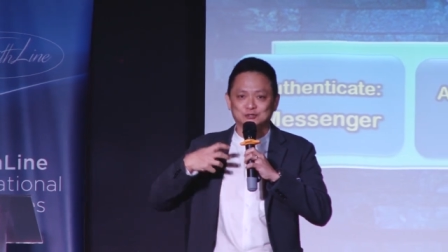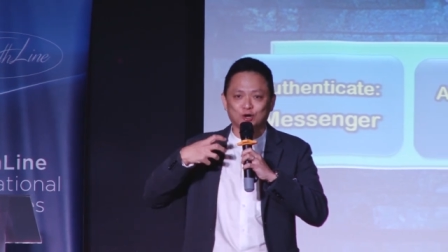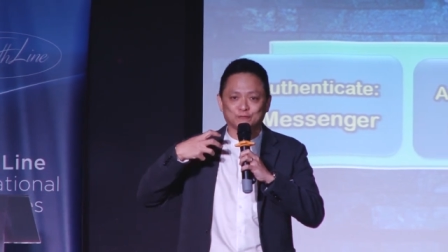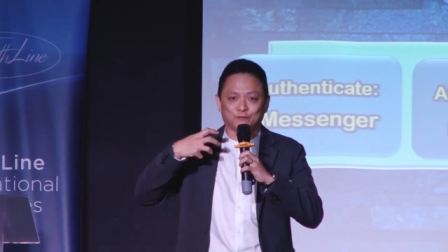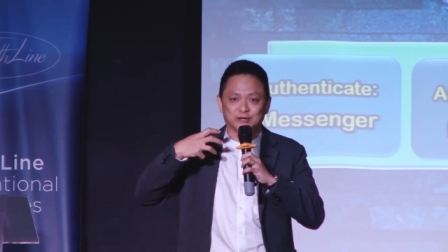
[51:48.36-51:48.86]
it's
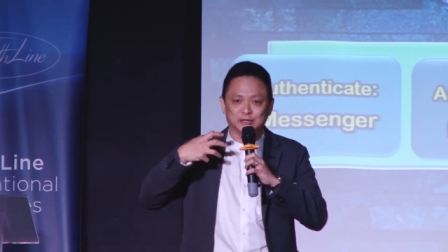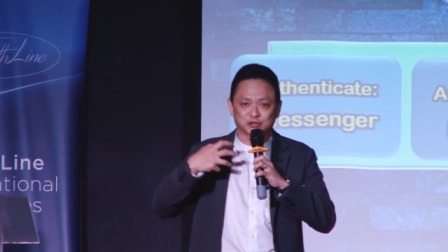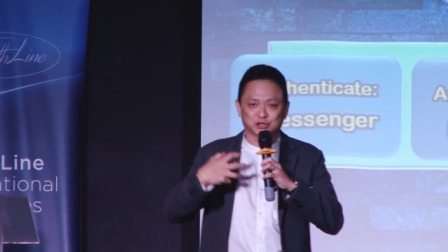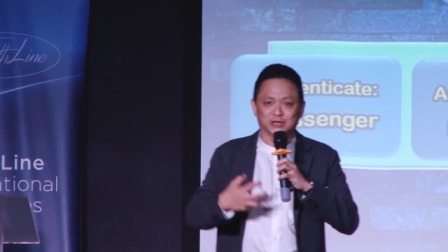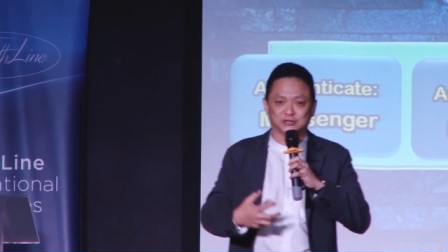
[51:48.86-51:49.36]
not for the
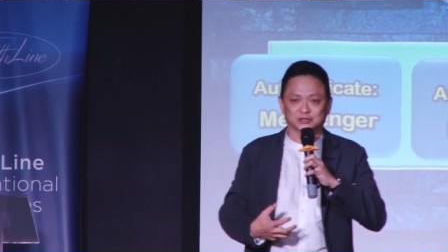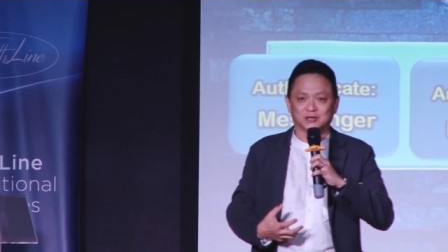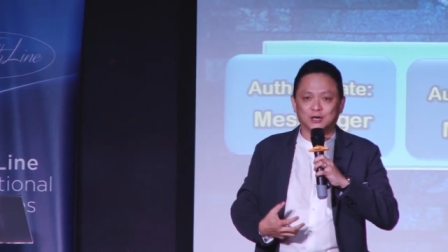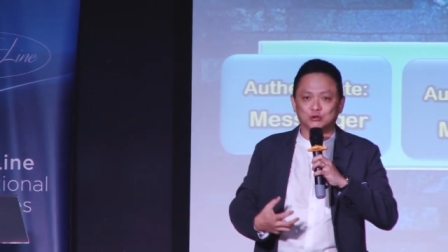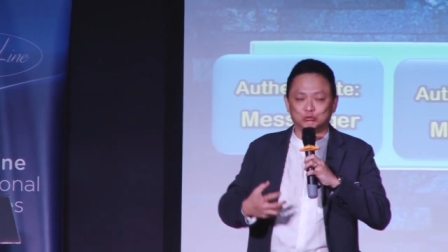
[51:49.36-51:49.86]
church
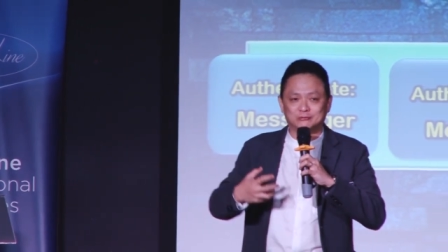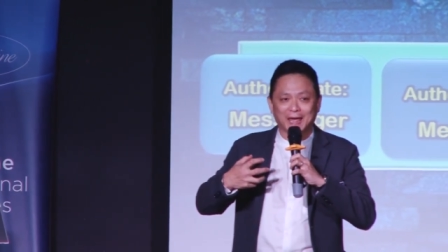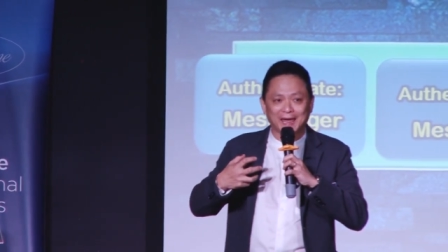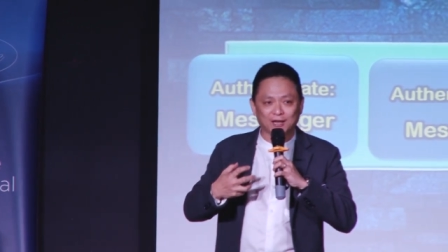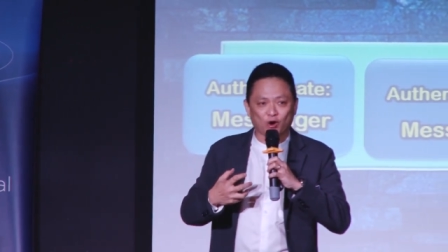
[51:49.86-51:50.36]
to
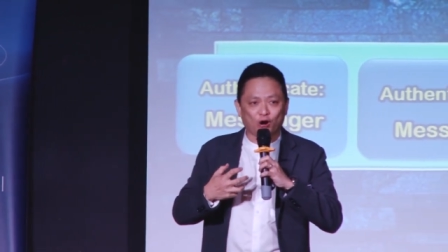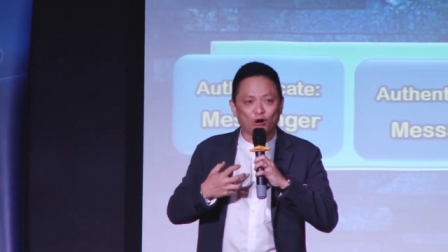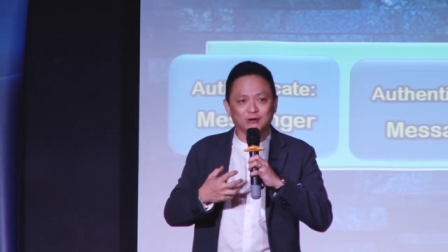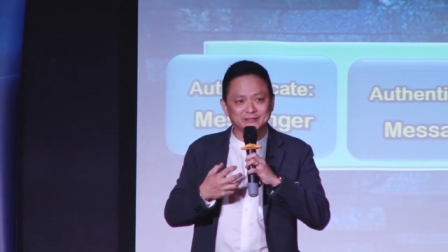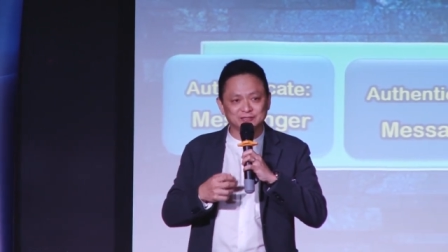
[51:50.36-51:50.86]
take
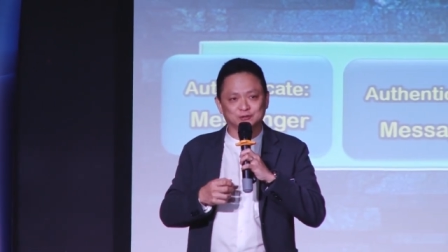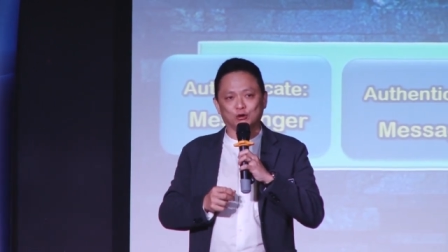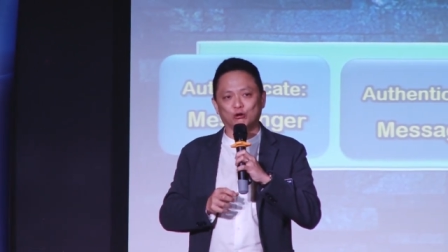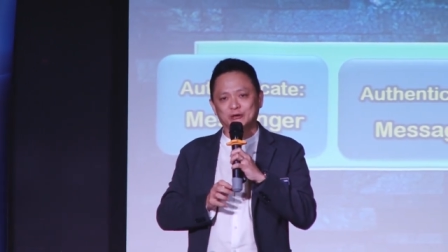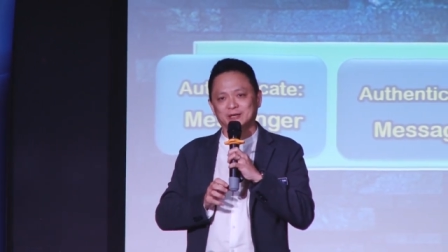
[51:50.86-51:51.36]
all this
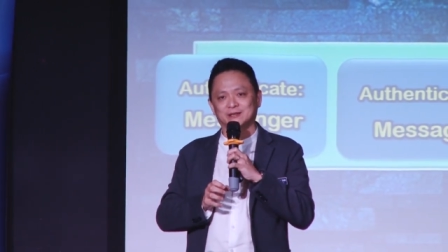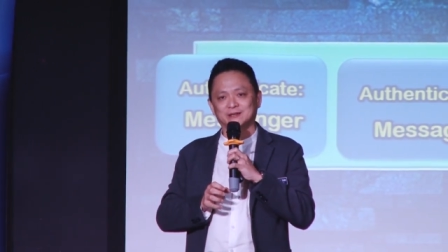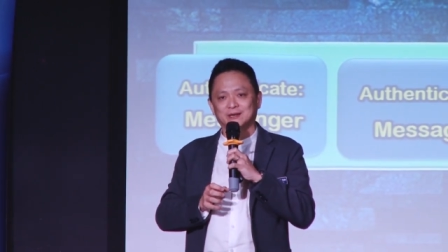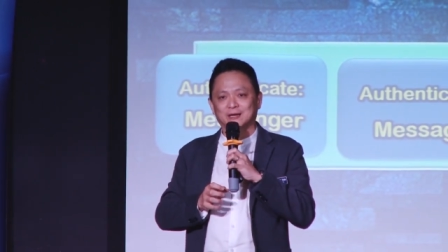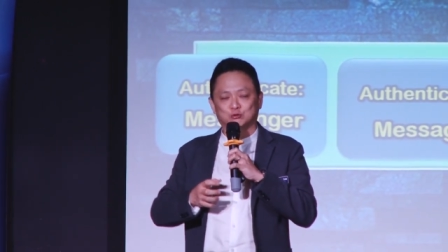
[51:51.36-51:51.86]
glory,
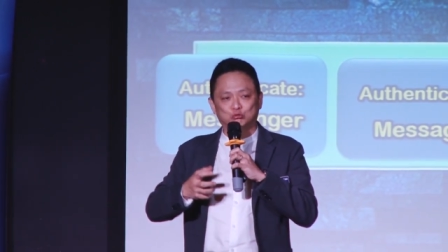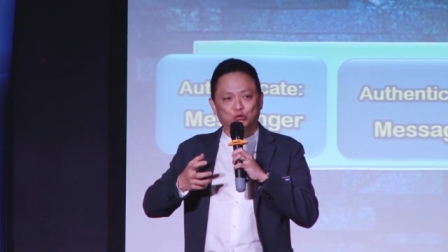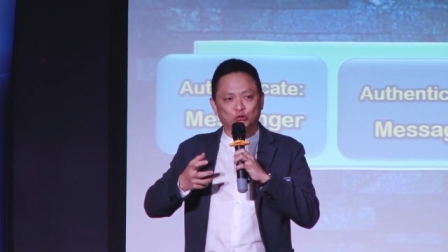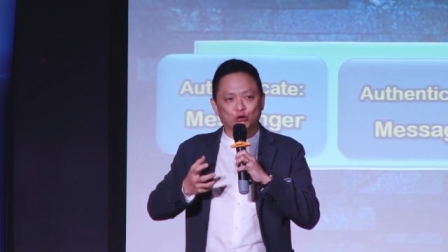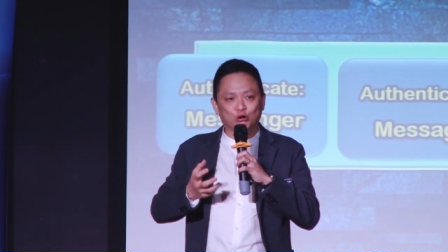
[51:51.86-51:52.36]
to
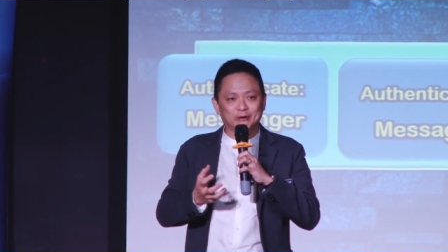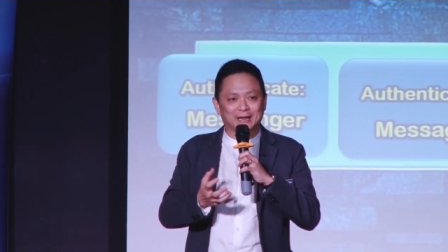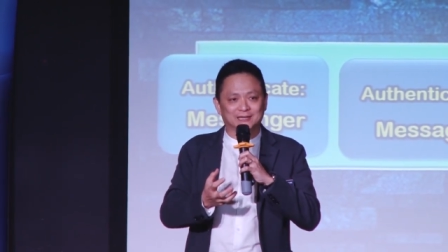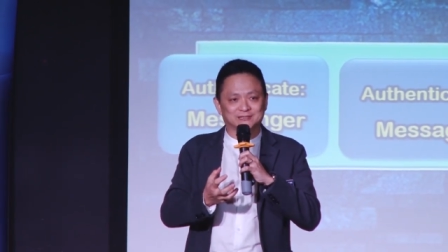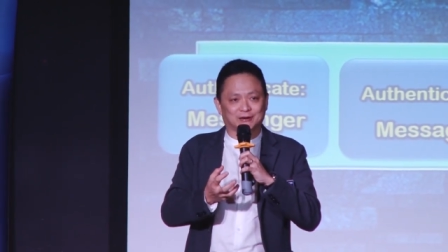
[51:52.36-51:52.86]
grow
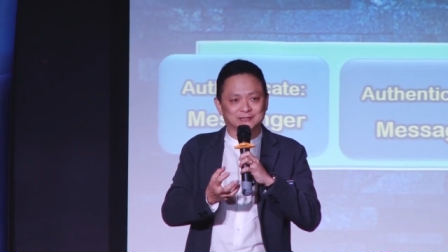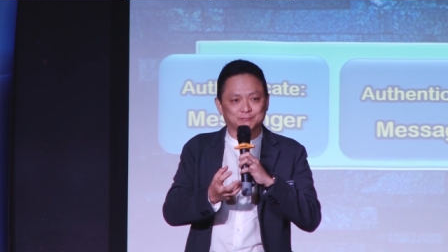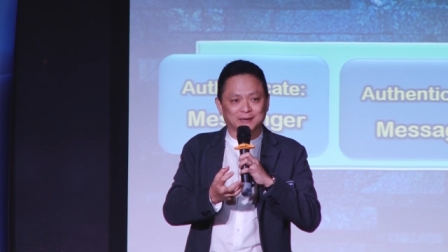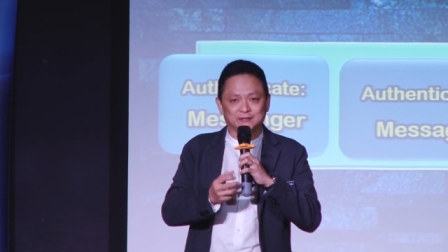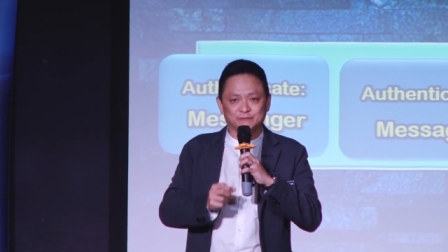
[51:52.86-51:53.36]
their
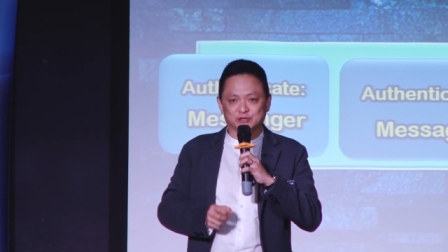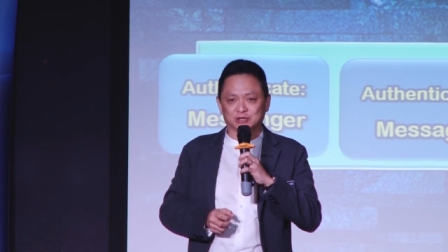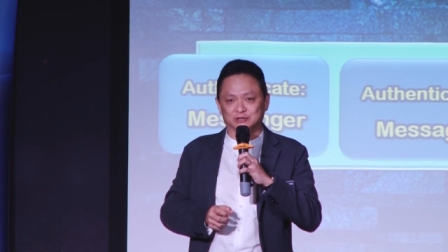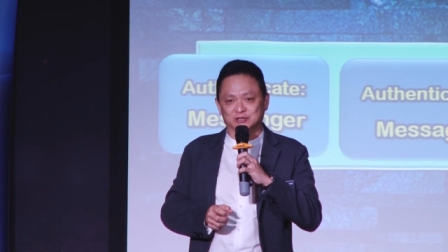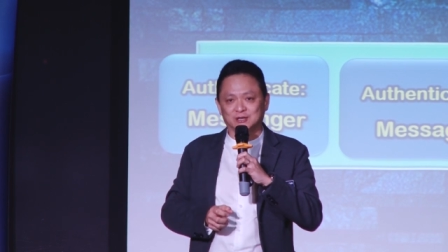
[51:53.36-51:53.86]
respective
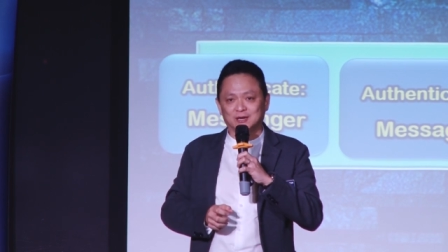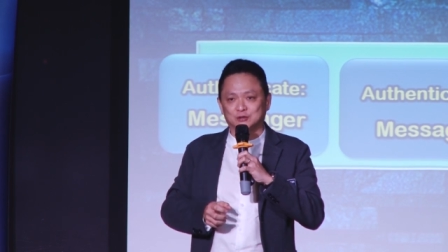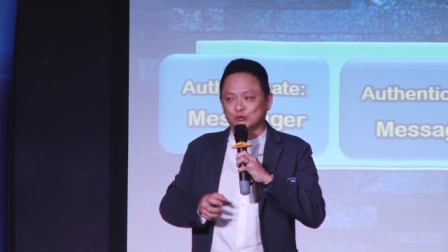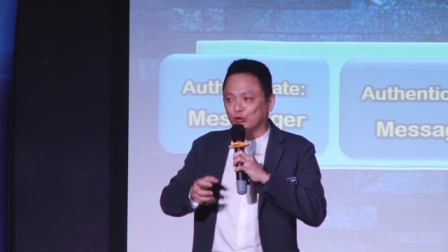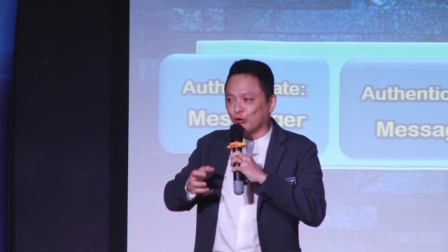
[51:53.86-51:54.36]
church,
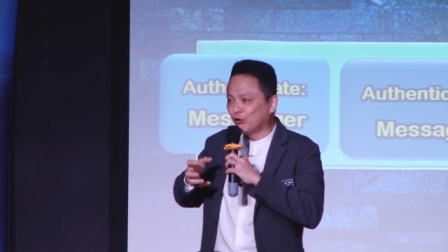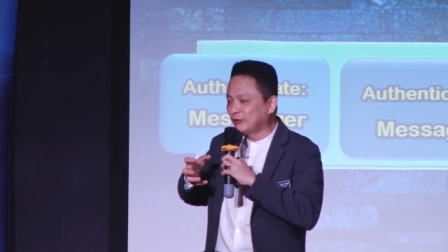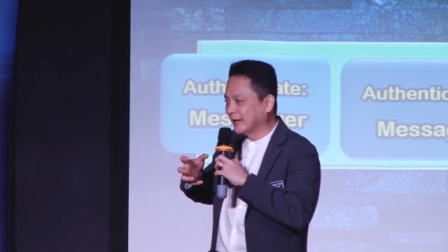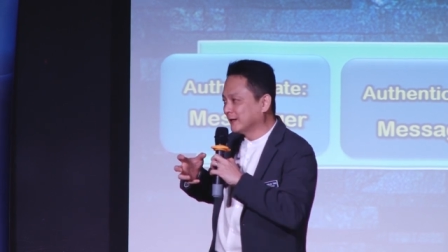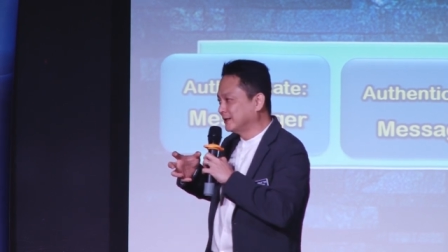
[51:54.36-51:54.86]
to
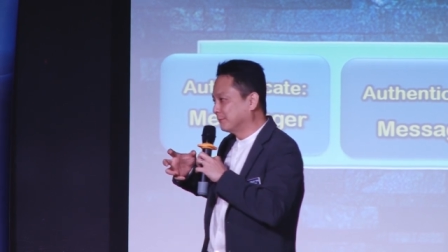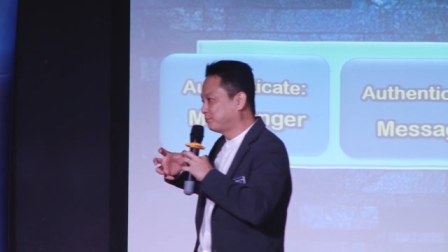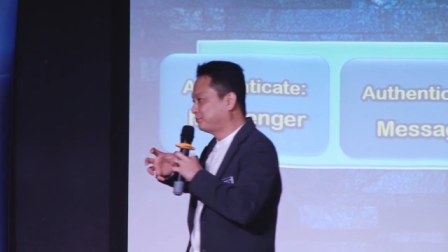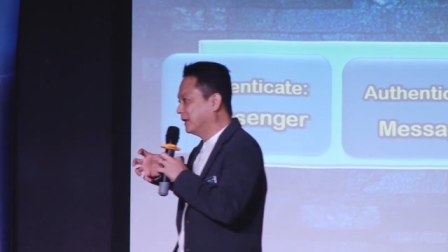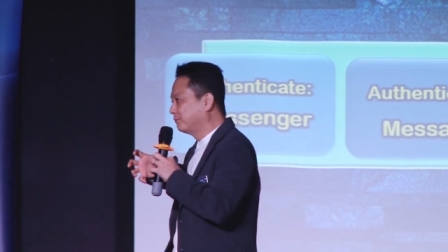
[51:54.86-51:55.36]
grow their, the,
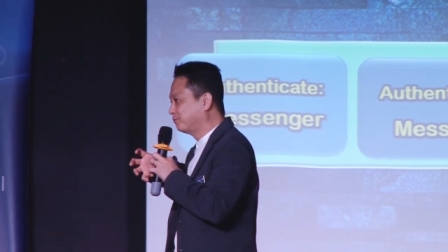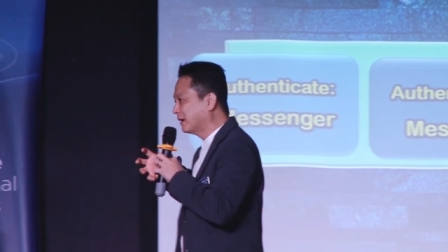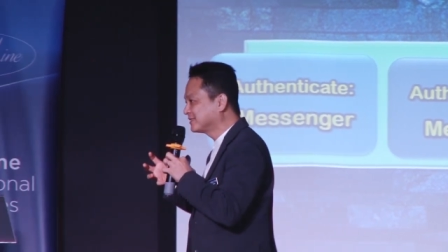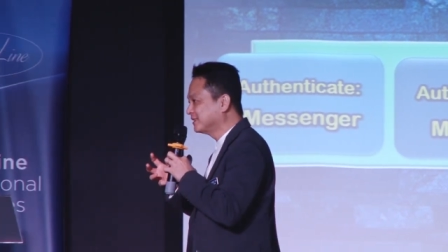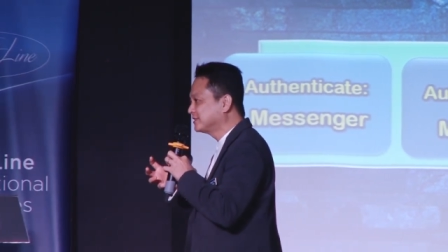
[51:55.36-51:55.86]
the
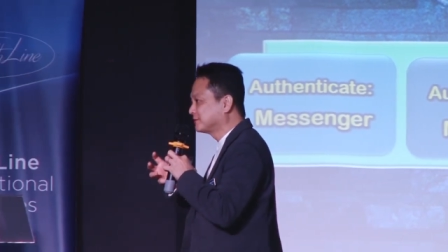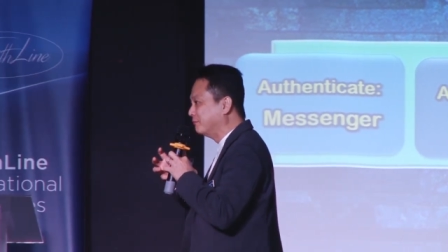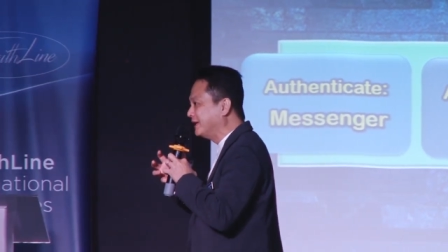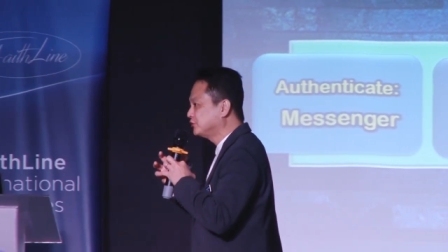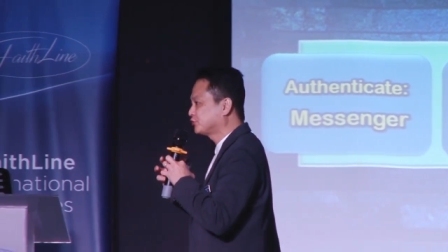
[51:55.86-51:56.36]
person's
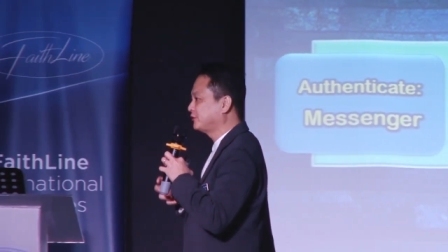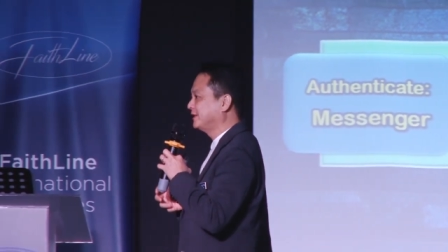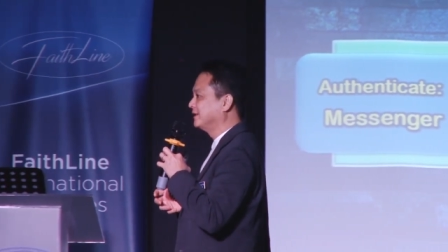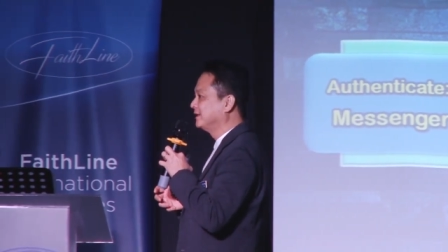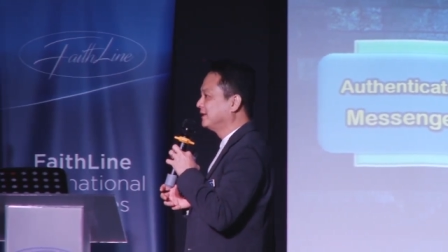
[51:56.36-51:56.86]
ministry.